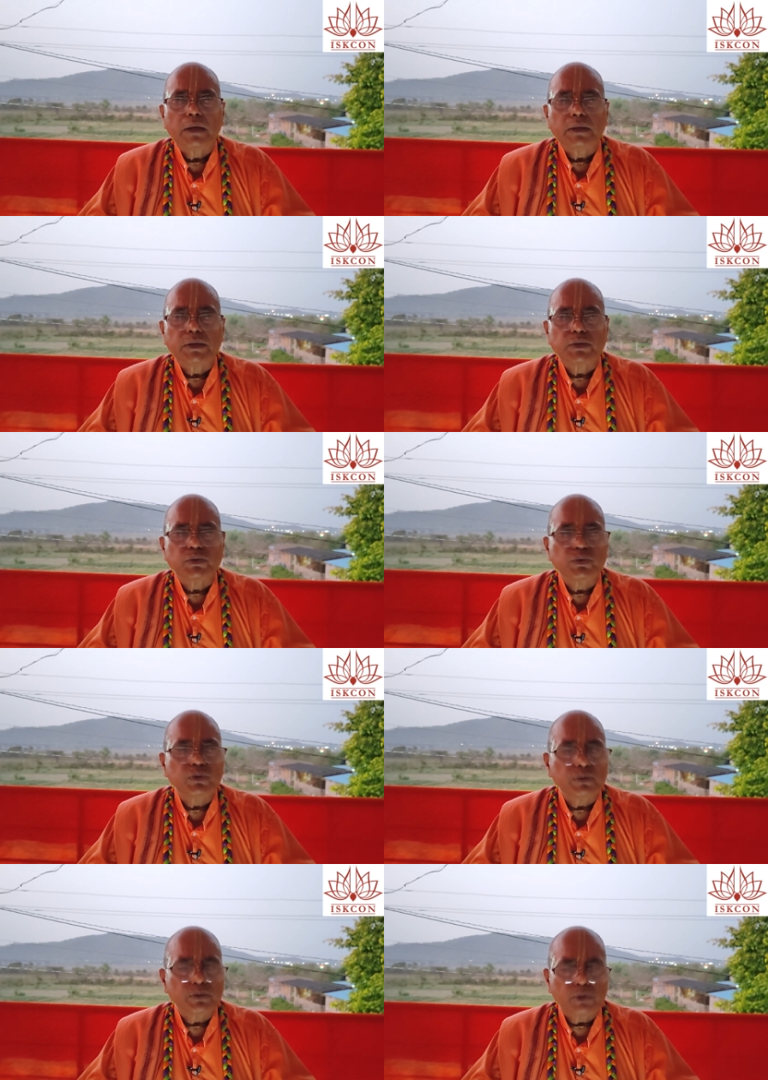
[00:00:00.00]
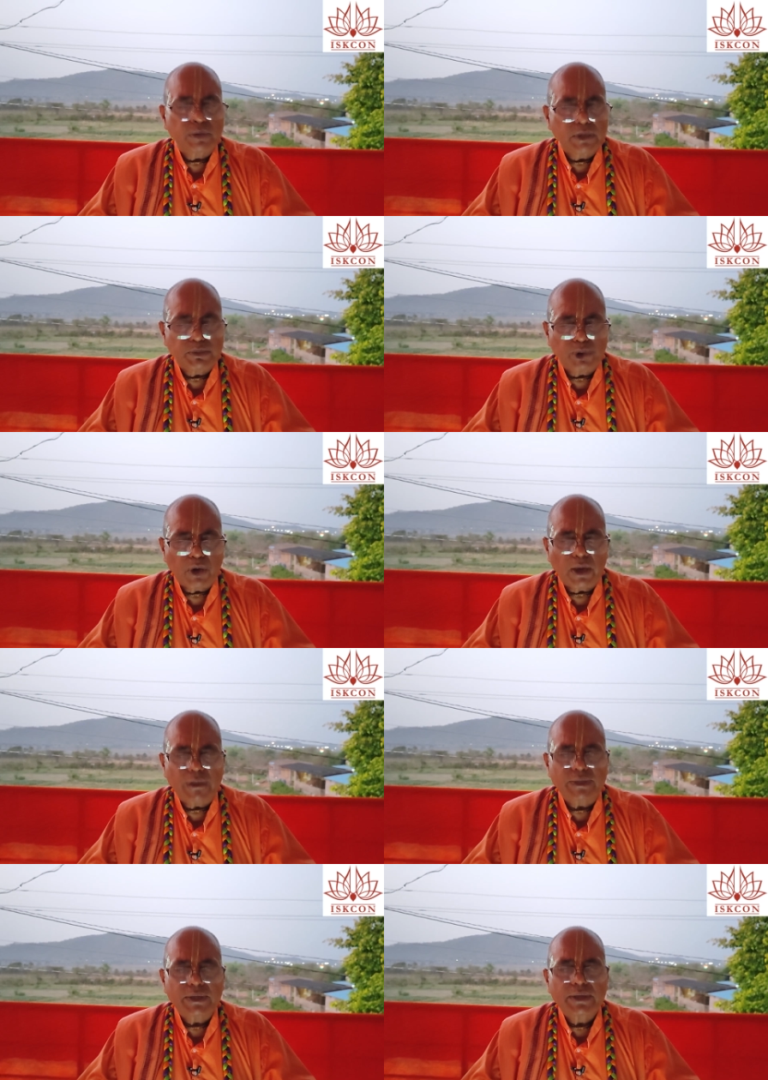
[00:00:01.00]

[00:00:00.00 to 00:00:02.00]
These boys